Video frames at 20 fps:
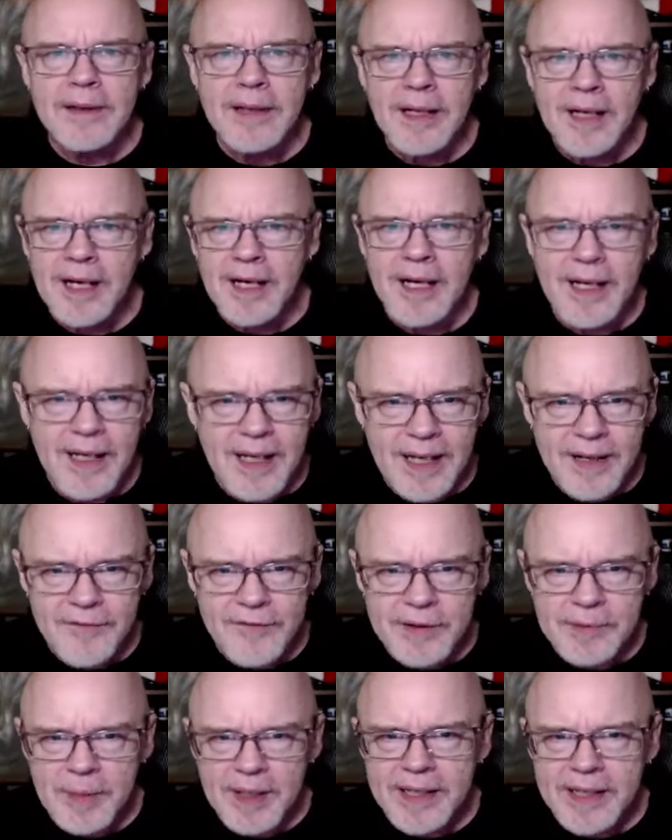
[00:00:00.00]
Uh,
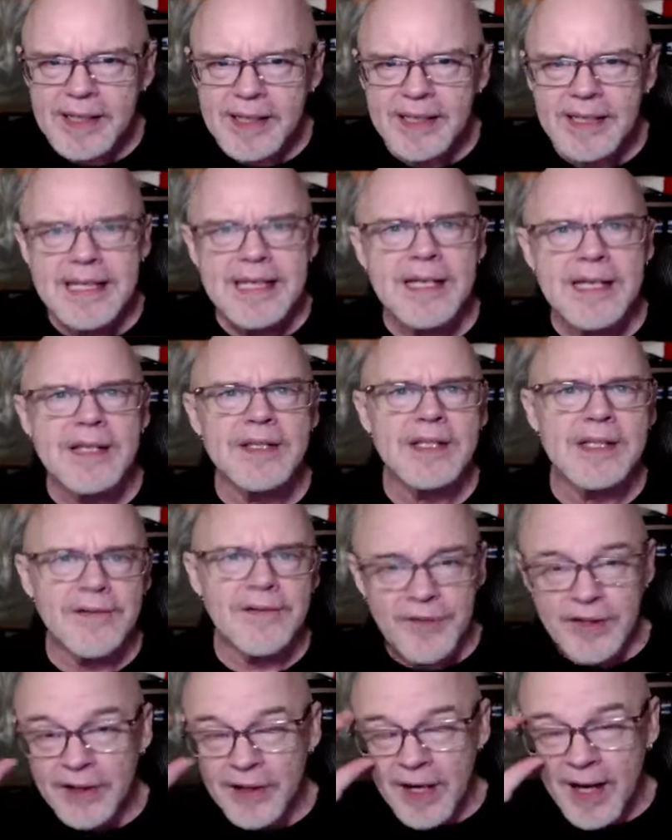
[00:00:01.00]
everybody is, if
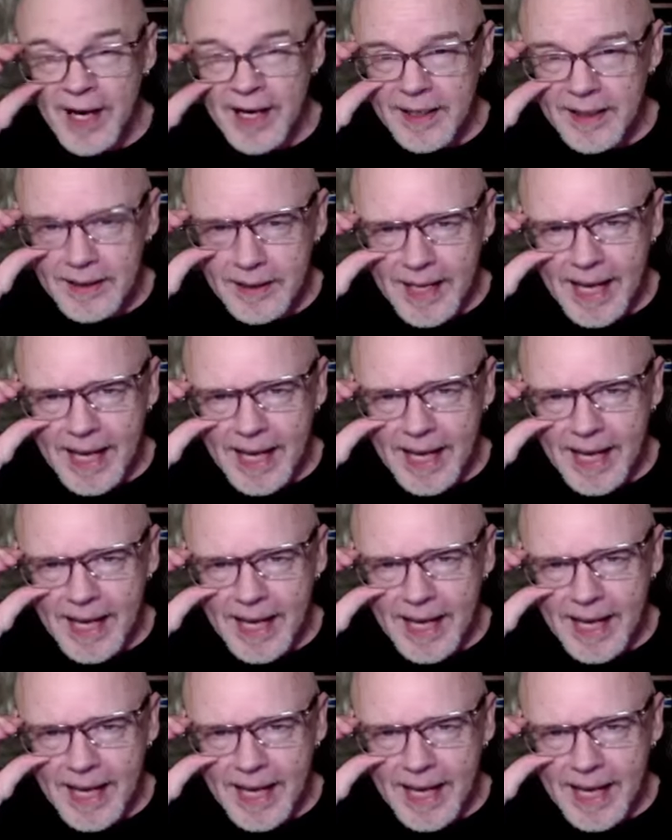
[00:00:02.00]
they're not